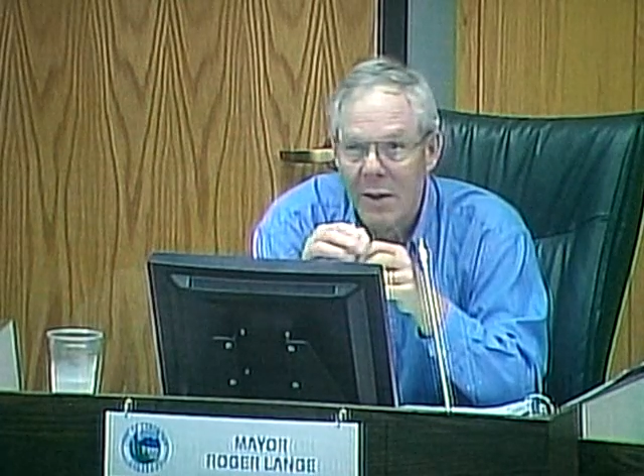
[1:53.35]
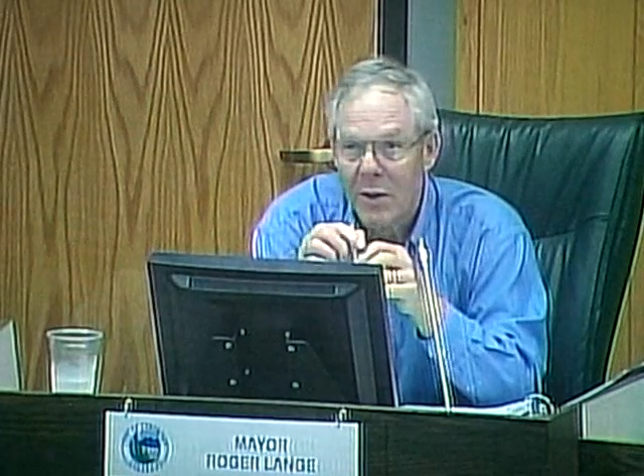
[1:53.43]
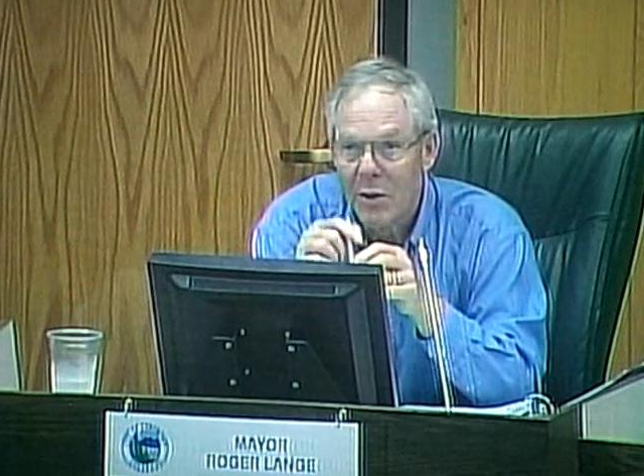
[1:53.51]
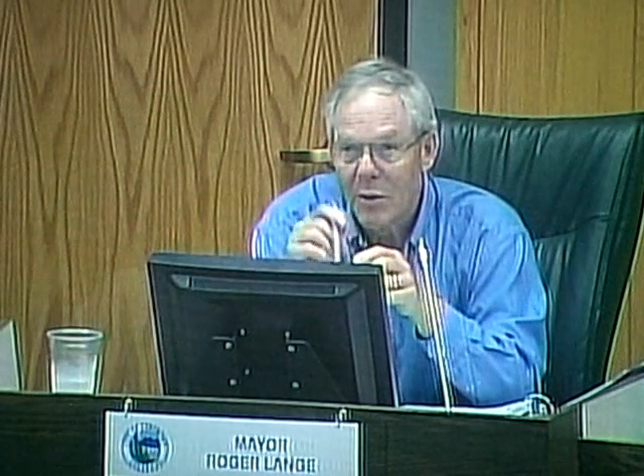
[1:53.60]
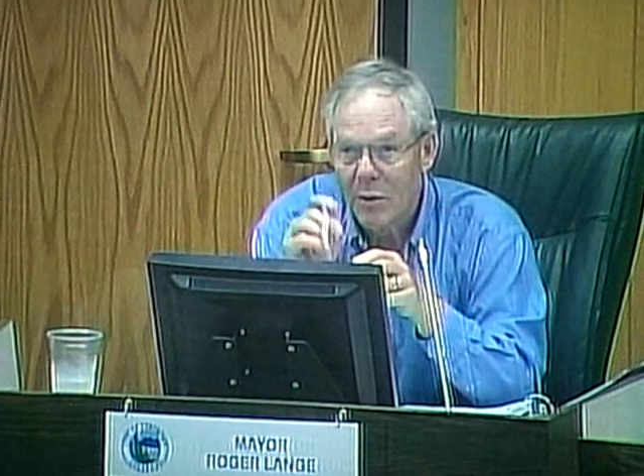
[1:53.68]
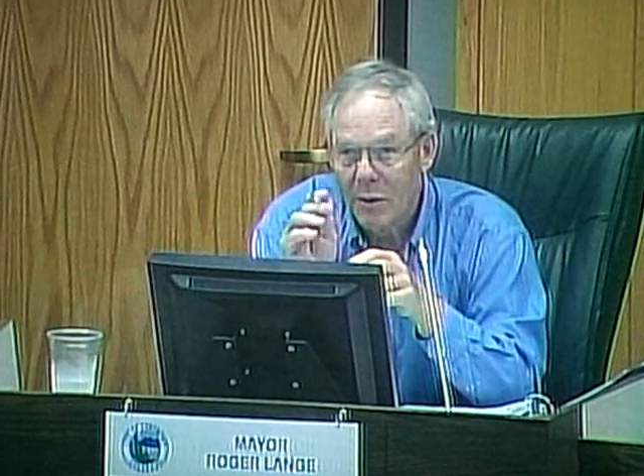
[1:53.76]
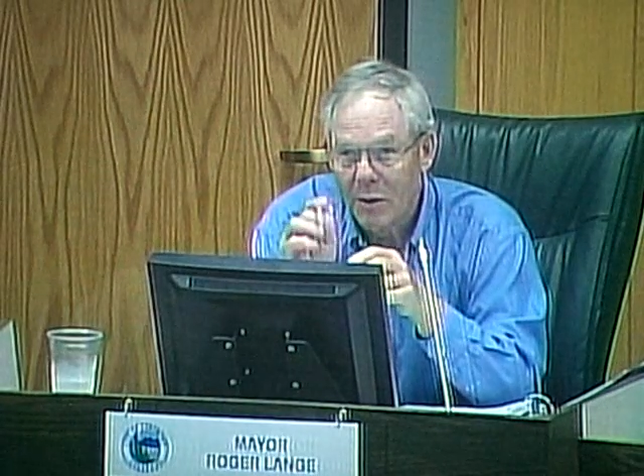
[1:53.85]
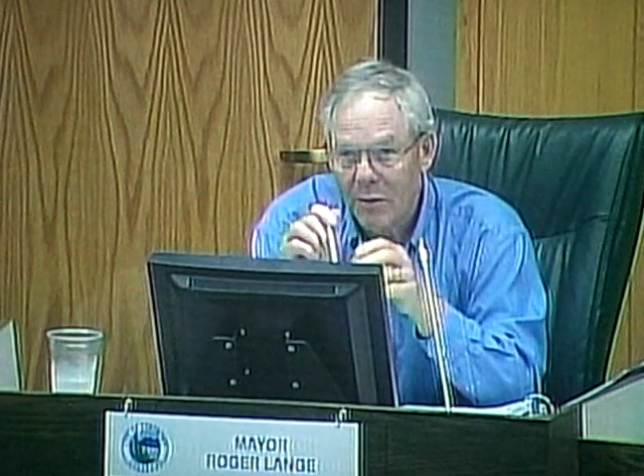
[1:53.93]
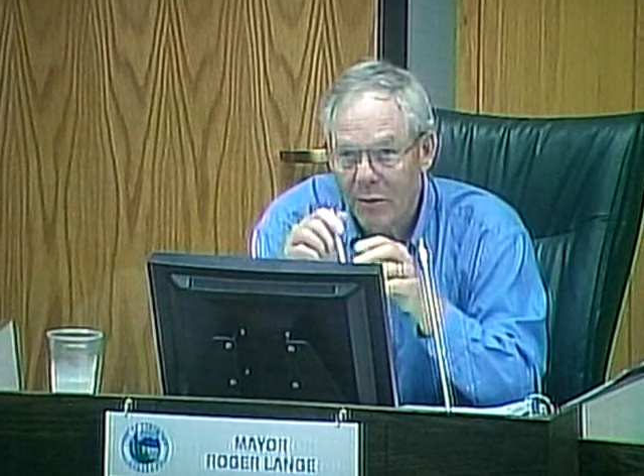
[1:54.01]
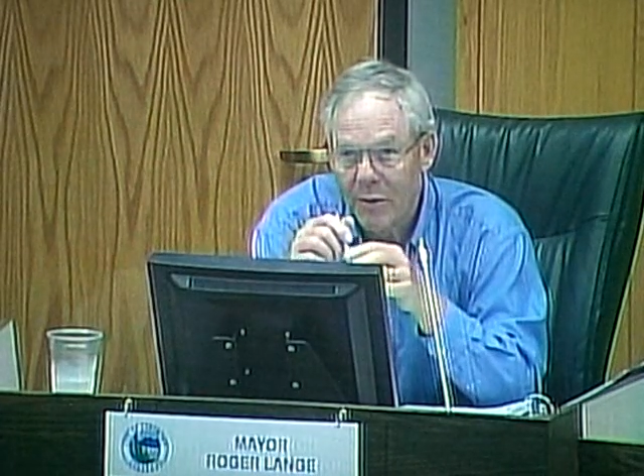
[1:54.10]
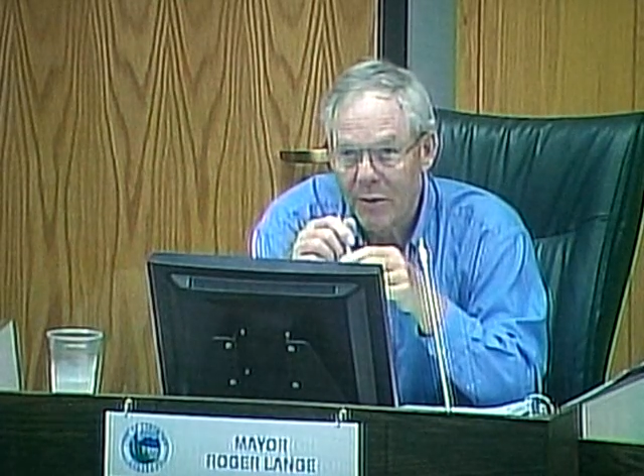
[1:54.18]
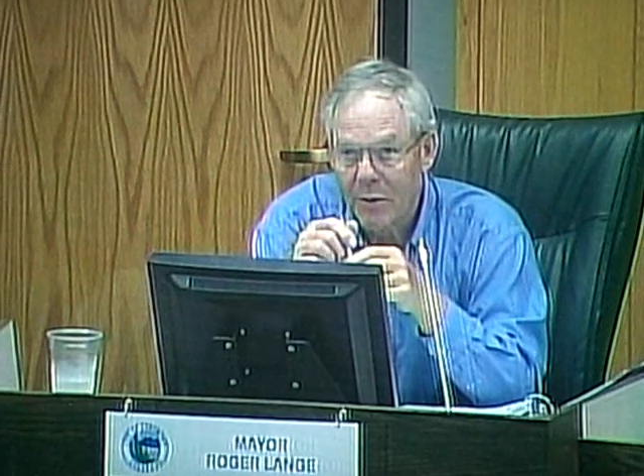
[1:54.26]
you can go a little
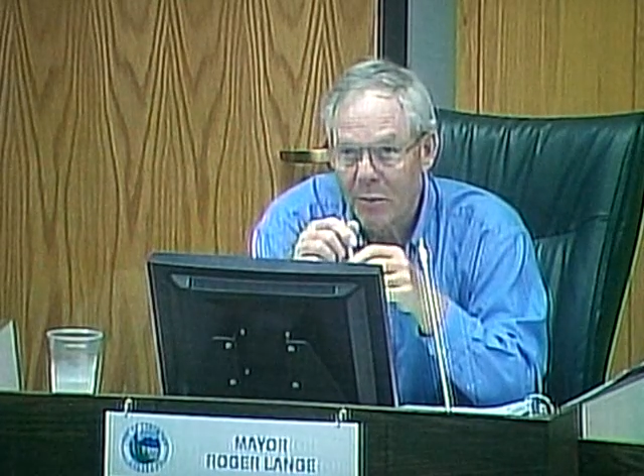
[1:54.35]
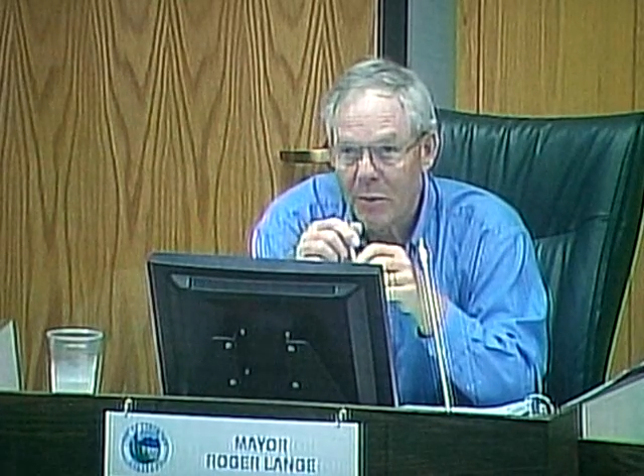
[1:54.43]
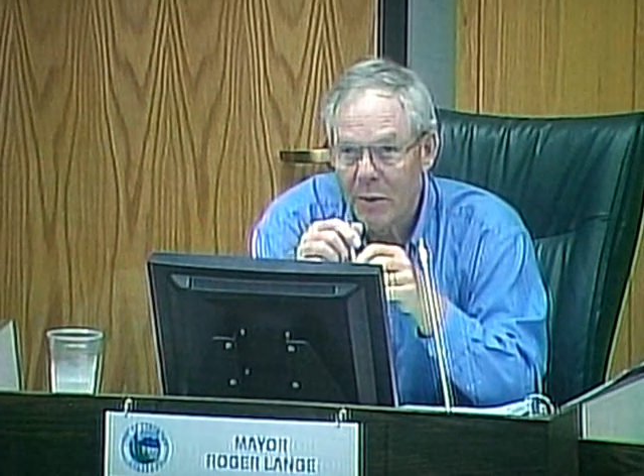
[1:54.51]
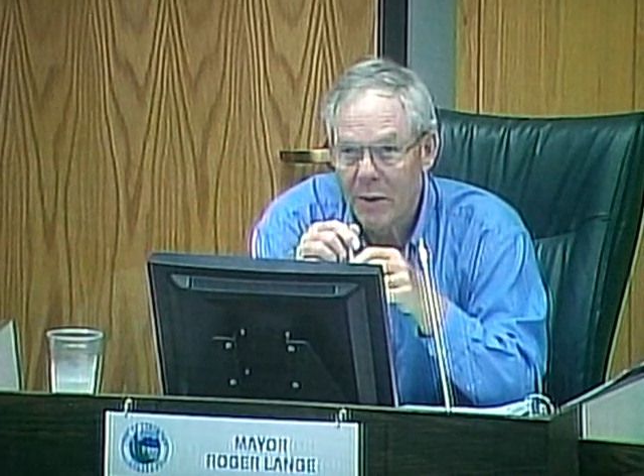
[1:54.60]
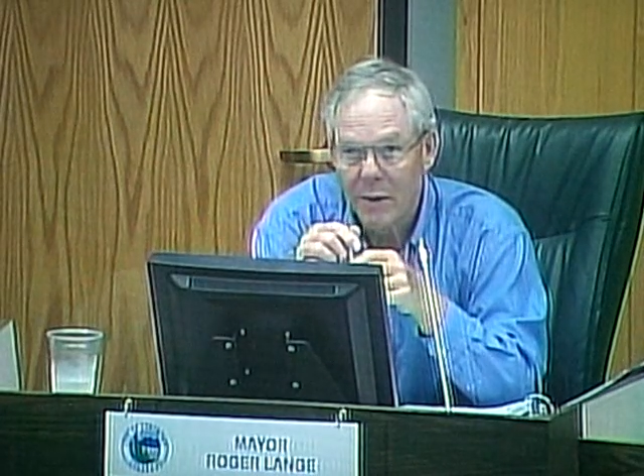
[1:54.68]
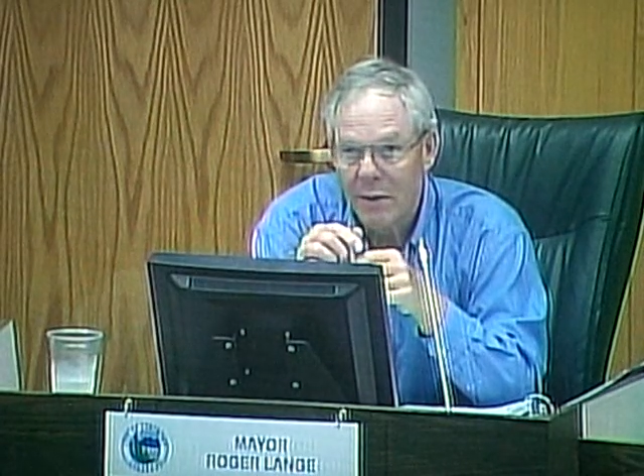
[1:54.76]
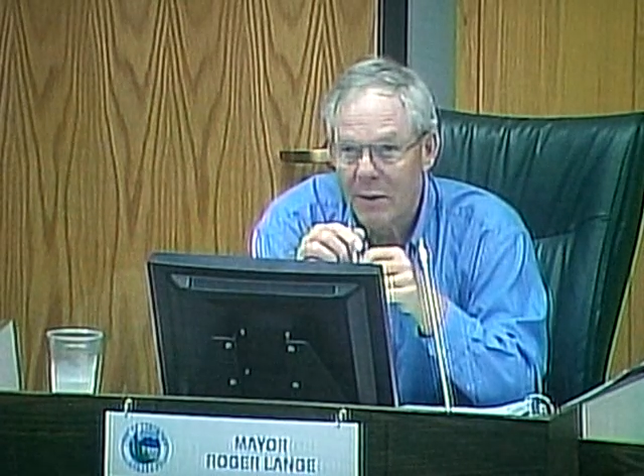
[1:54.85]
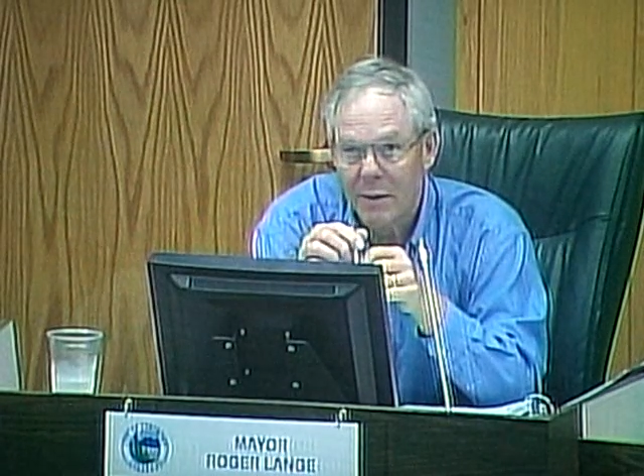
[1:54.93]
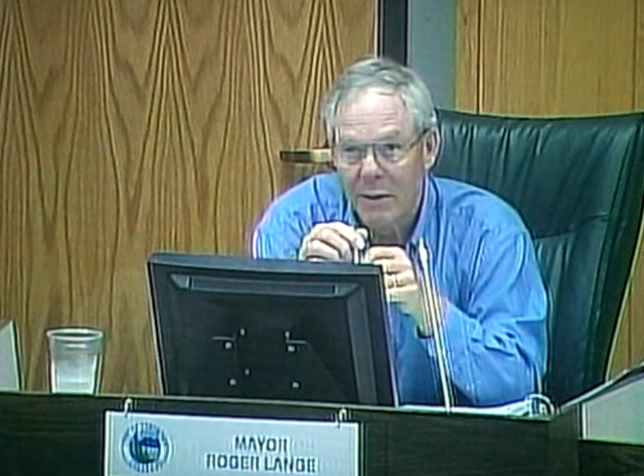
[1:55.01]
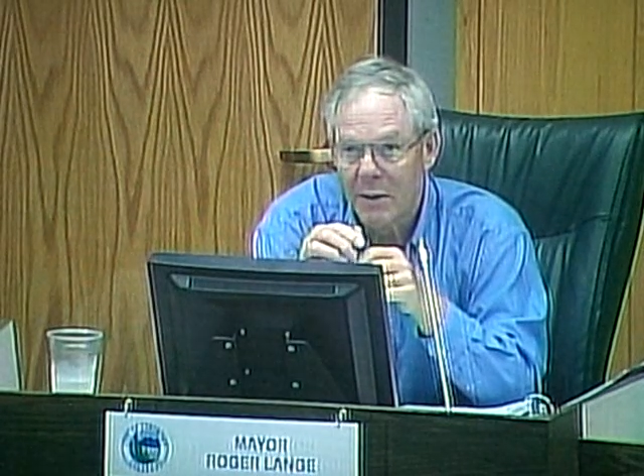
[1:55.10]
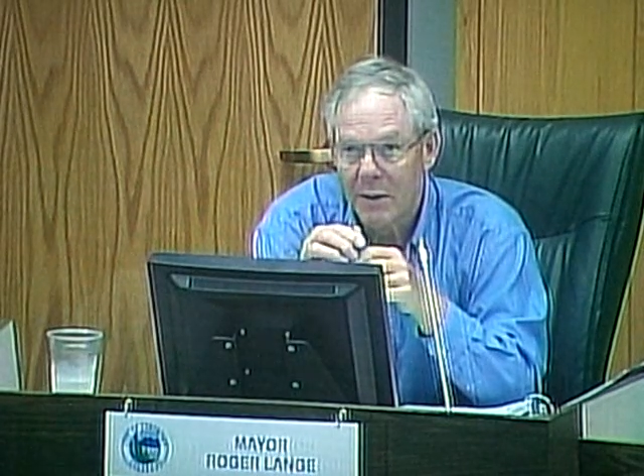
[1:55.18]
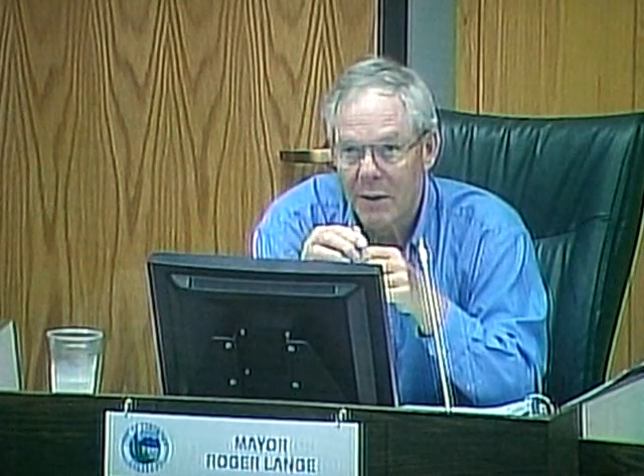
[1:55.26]
further, but
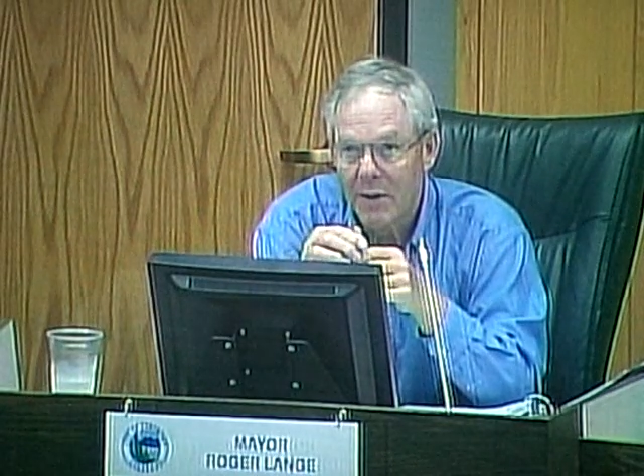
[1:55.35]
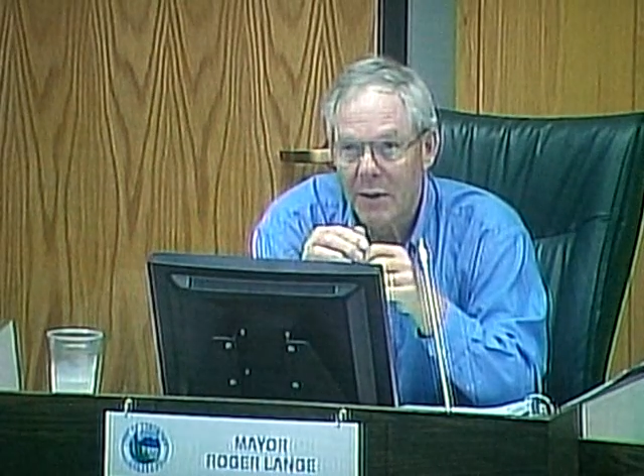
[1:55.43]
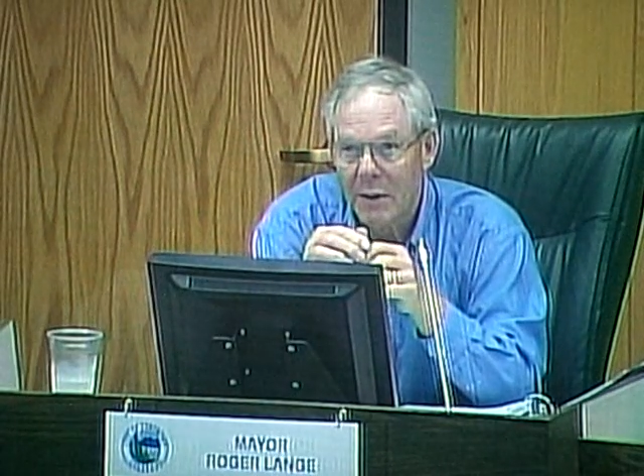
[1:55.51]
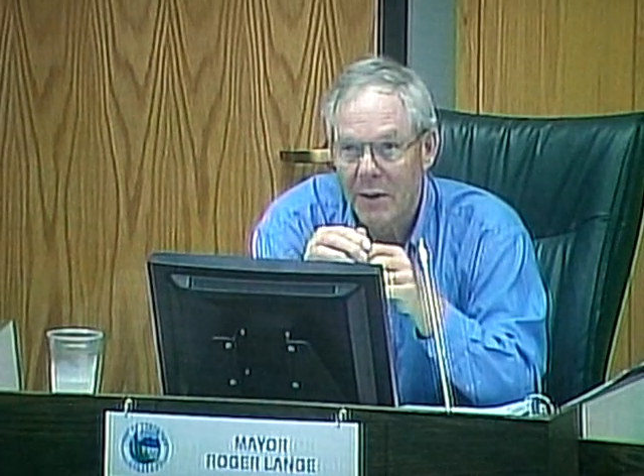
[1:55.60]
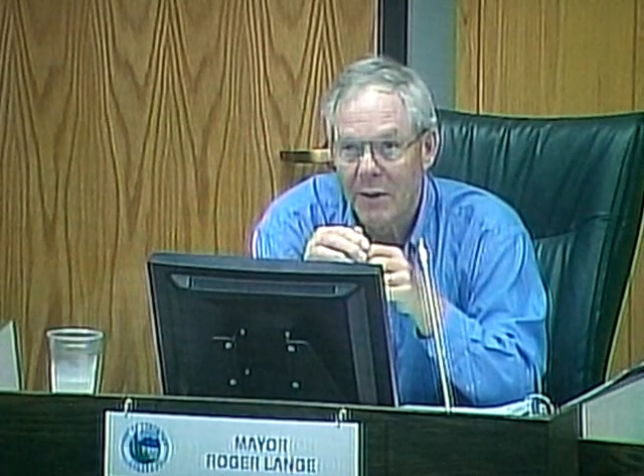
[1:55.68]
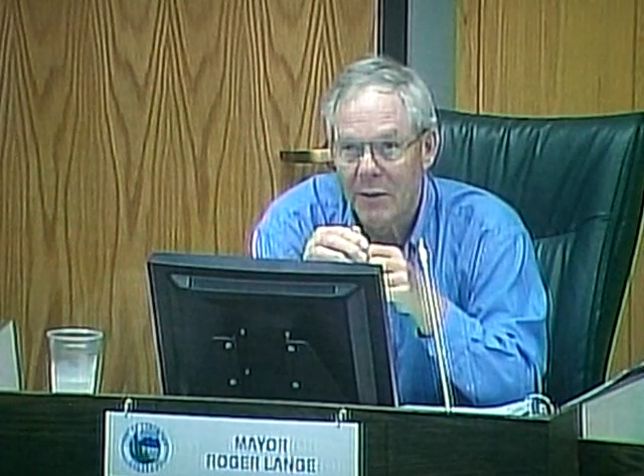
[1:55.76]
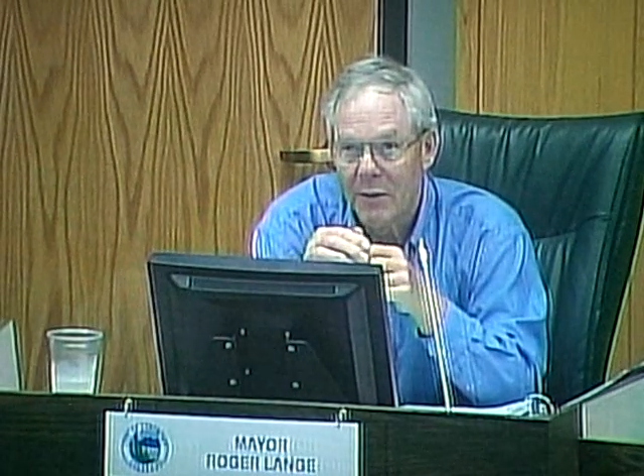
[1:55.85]
if